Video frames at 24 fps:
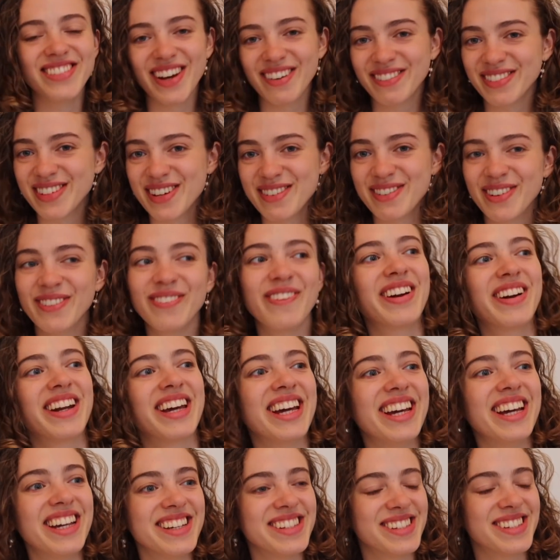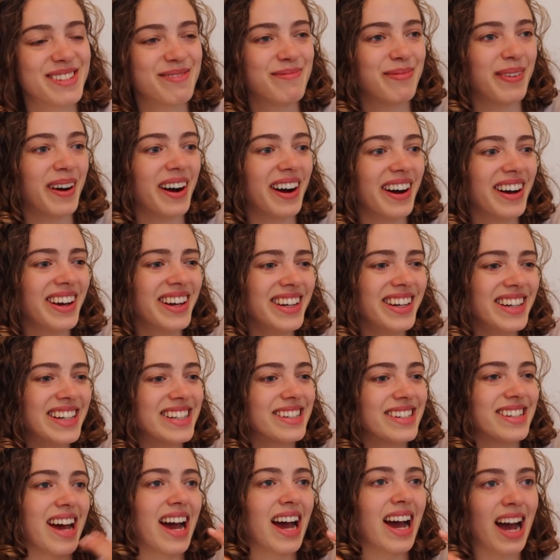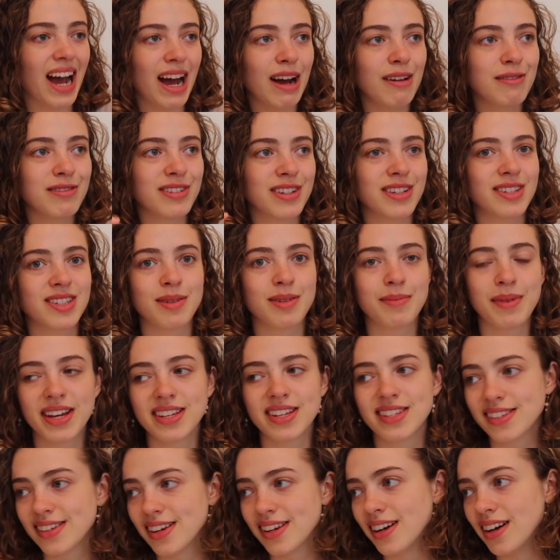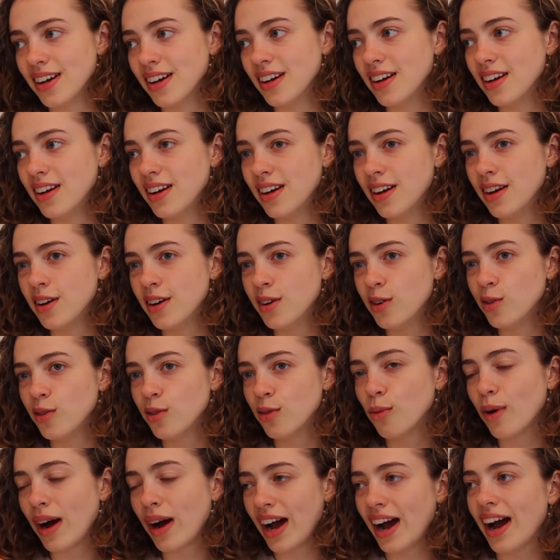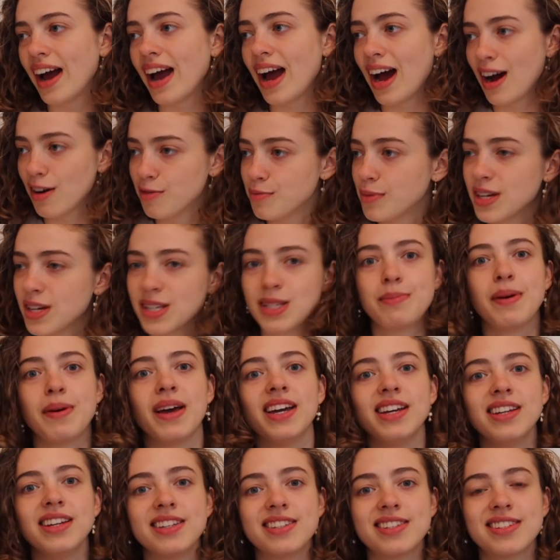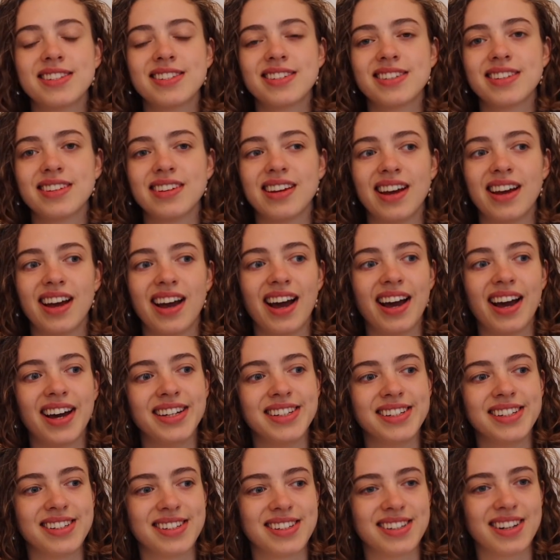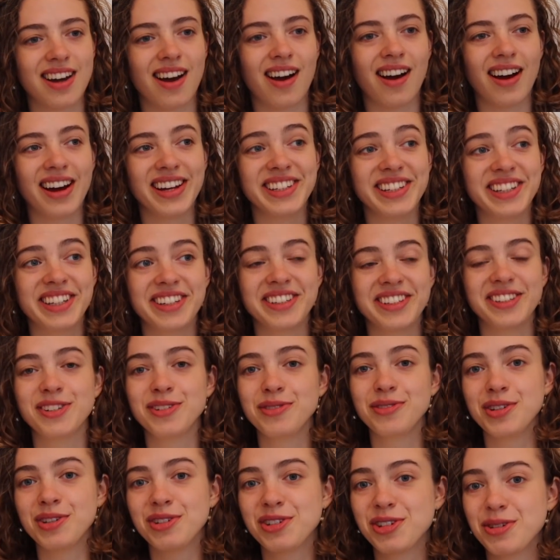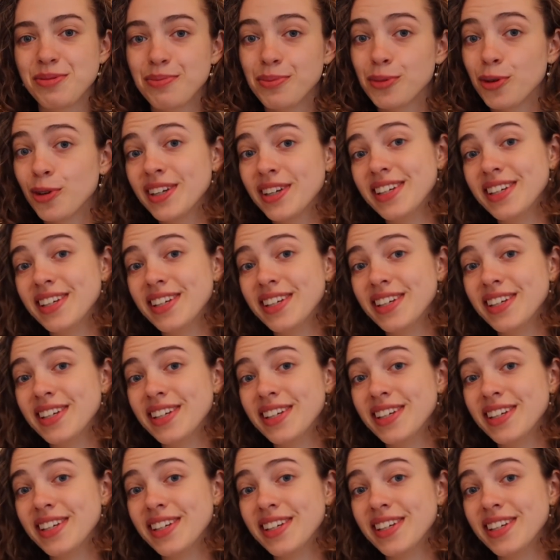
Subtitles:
loved it for what it is, but to have a semester where I have my space and I can do YouTube more